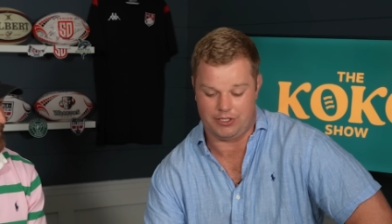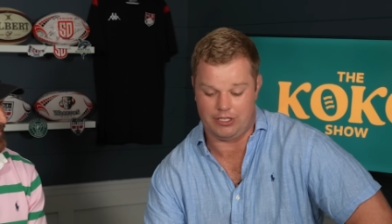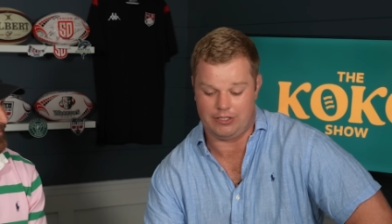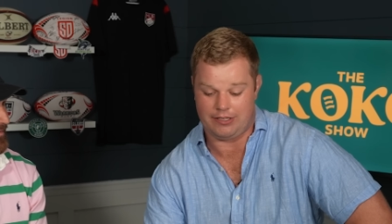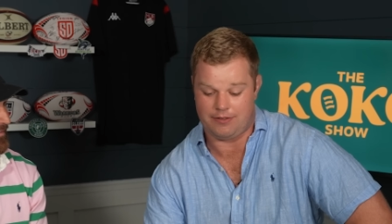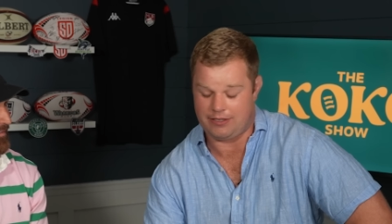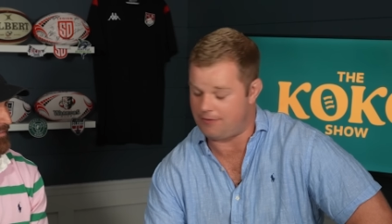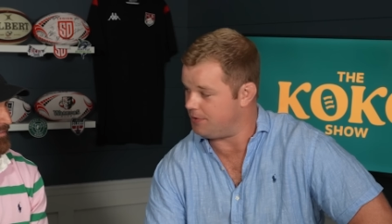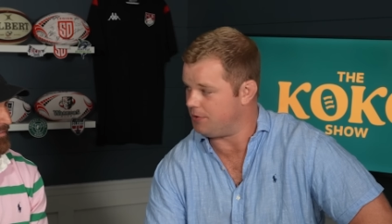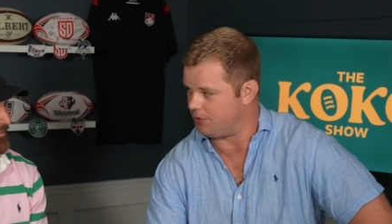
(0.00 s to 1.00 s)
You know, that's, that's a
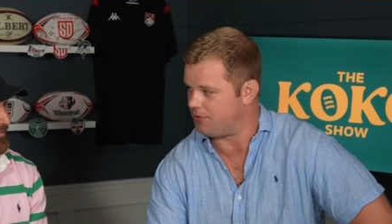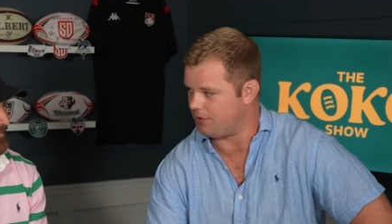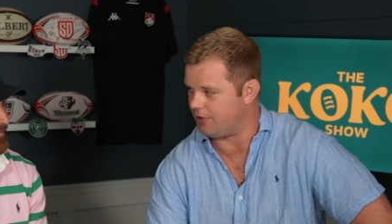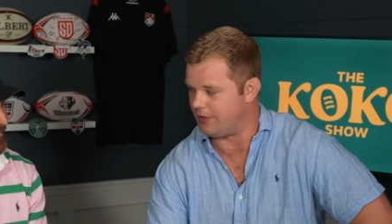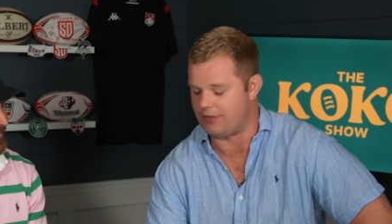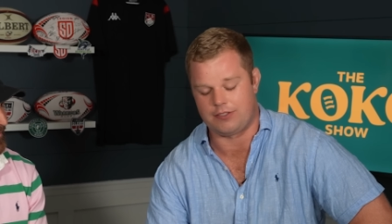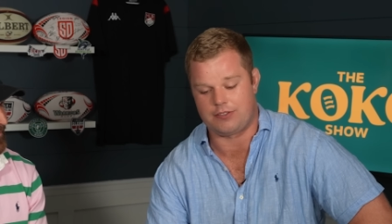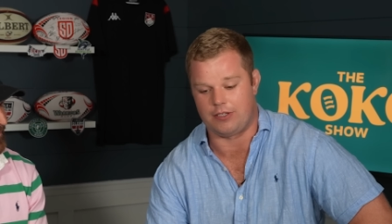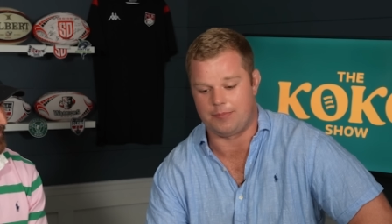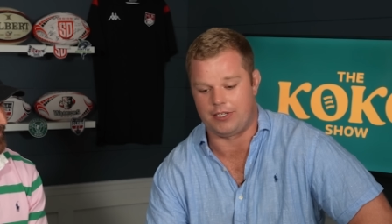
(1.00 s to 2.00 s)
feel good story, isn't it?
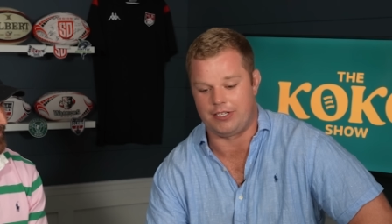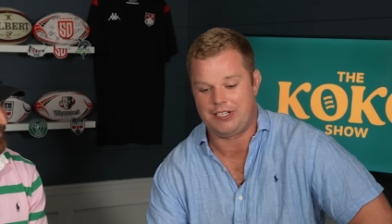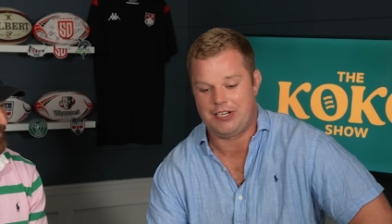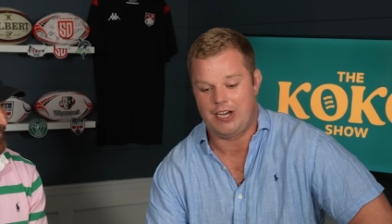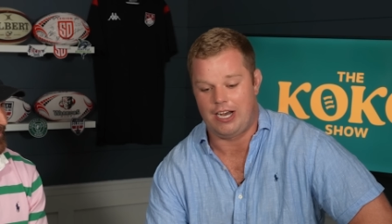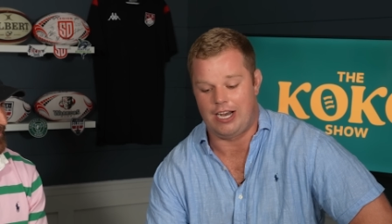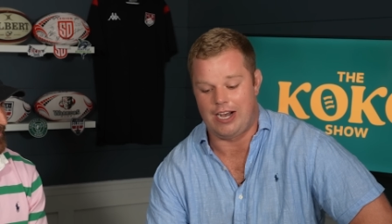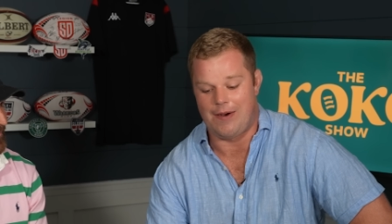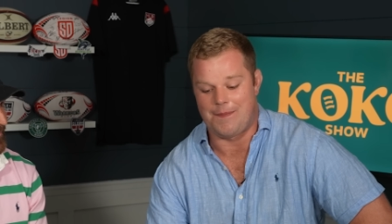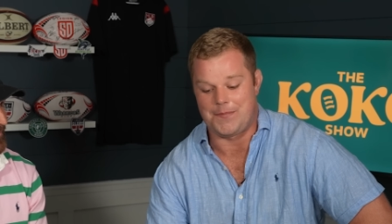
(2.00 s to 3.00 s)
So, but
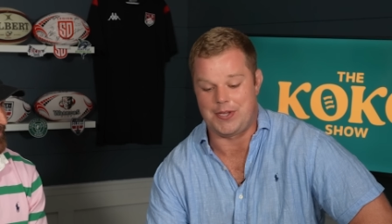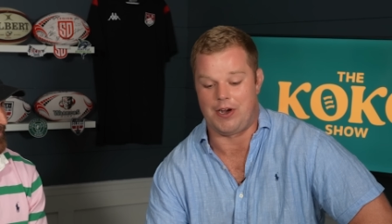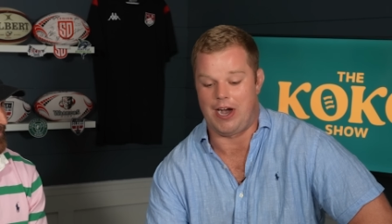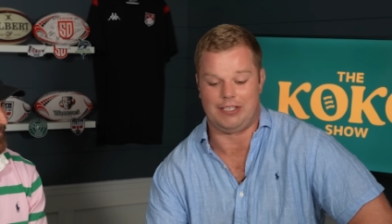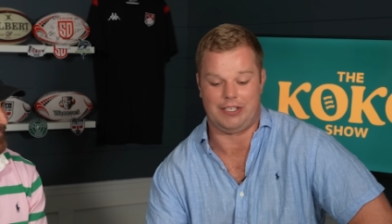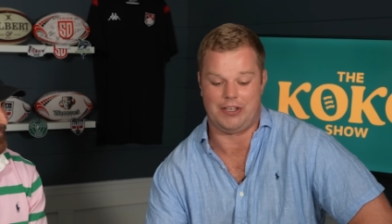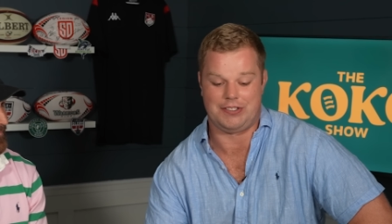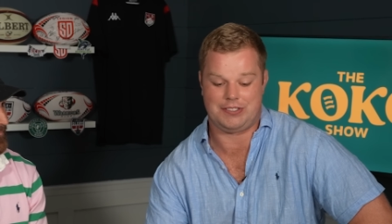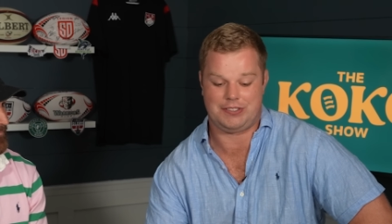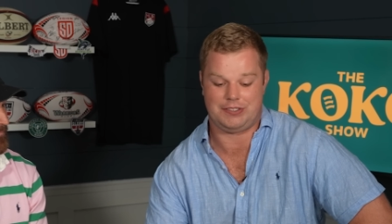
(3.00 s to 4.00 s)
um, you know, I
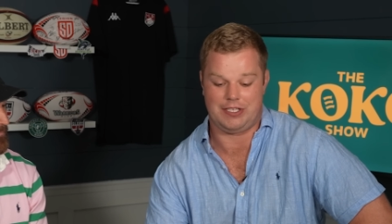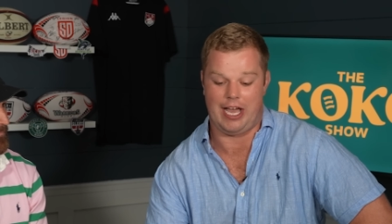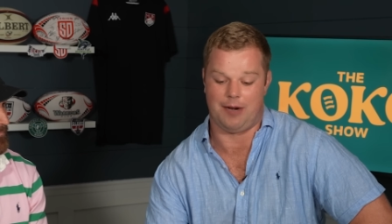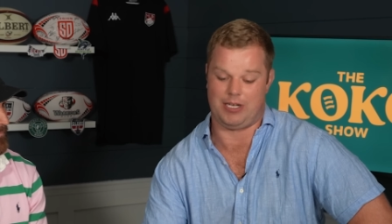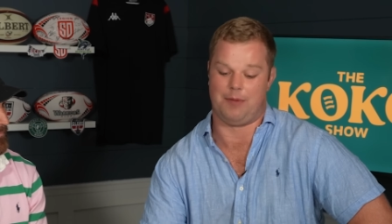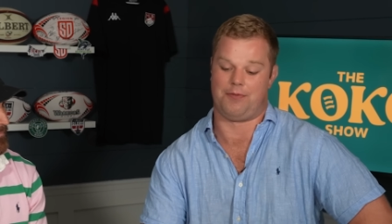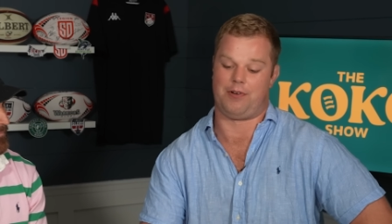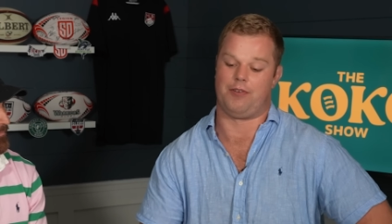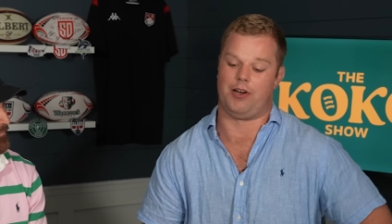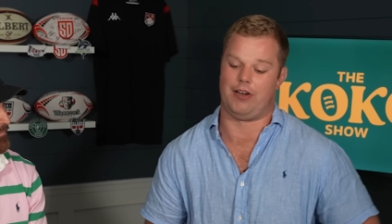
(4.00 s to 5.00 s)
learned how to become a
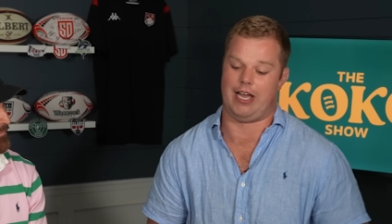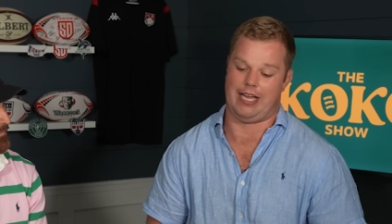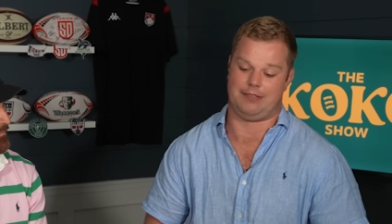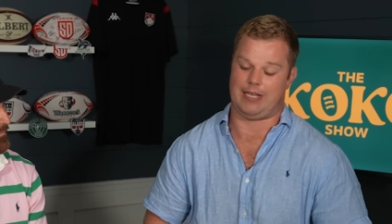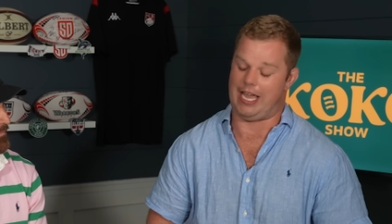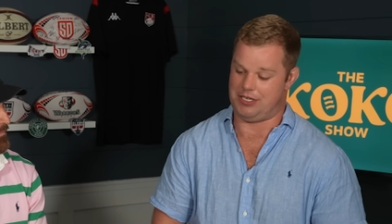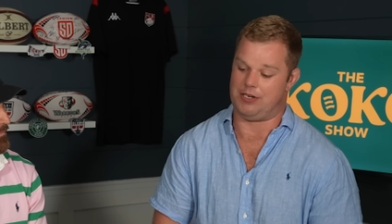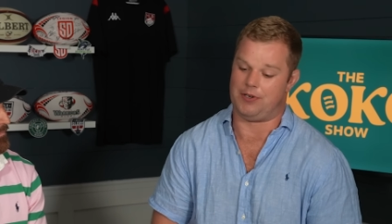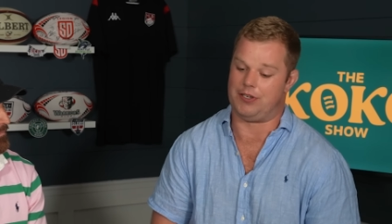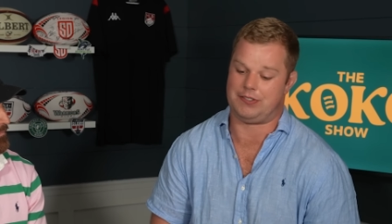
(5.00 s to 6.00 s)
front rower at, at
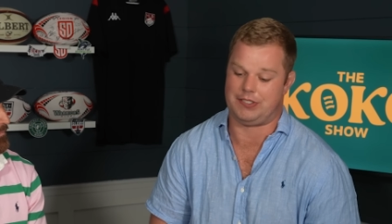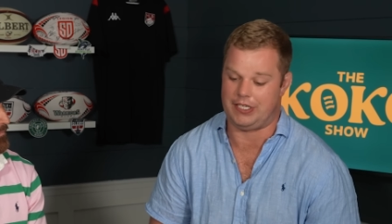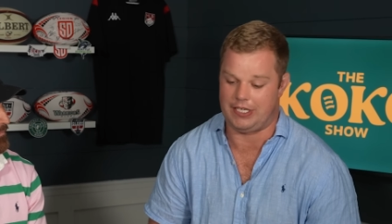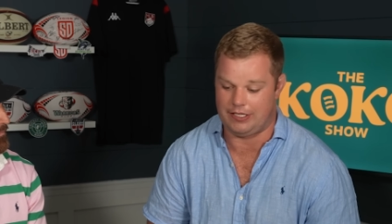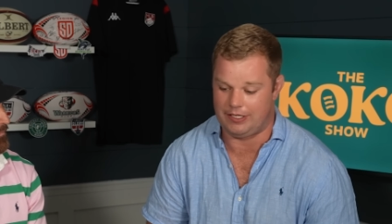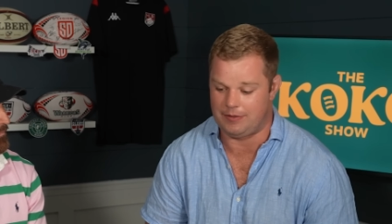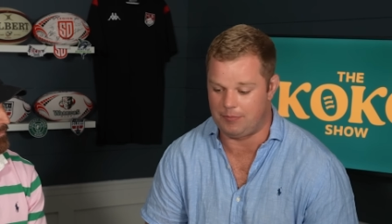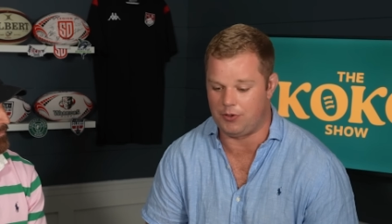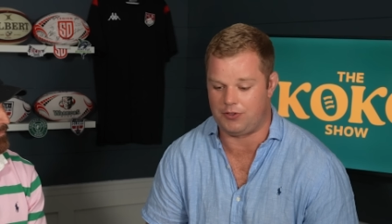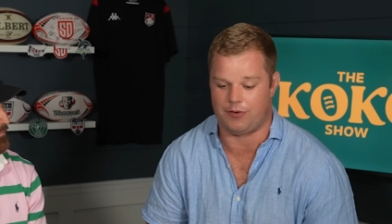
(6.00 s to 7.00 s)
university and then
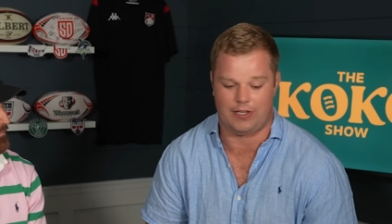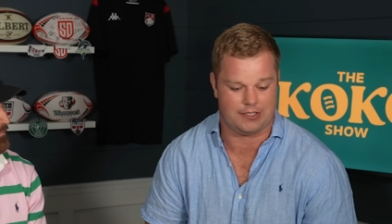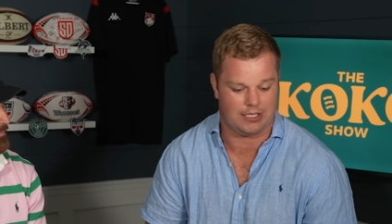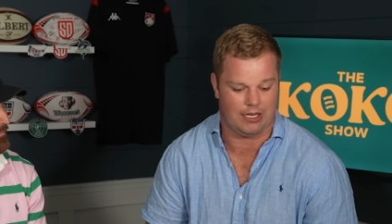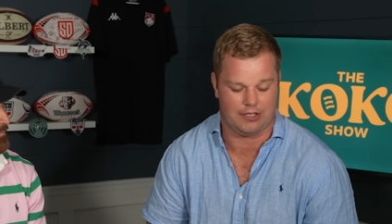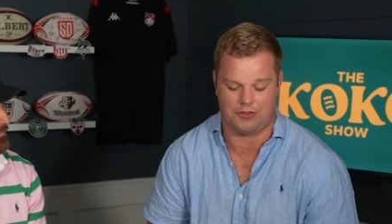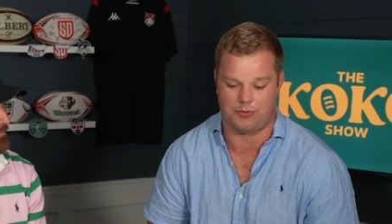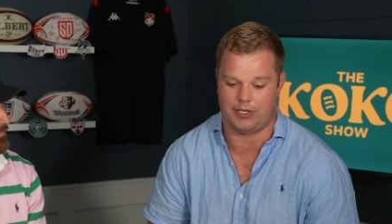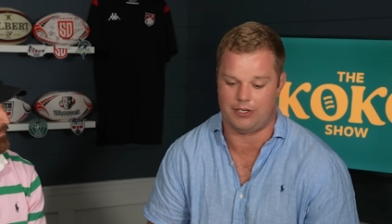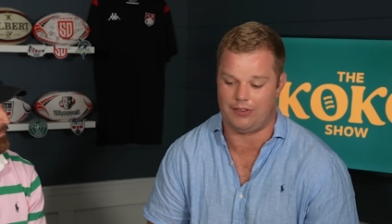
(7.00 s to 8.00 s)
more so at the Tahs as
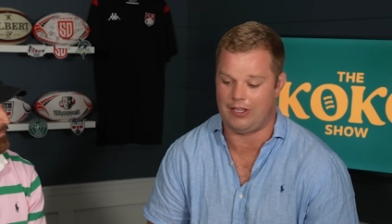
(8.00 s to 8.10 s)
well.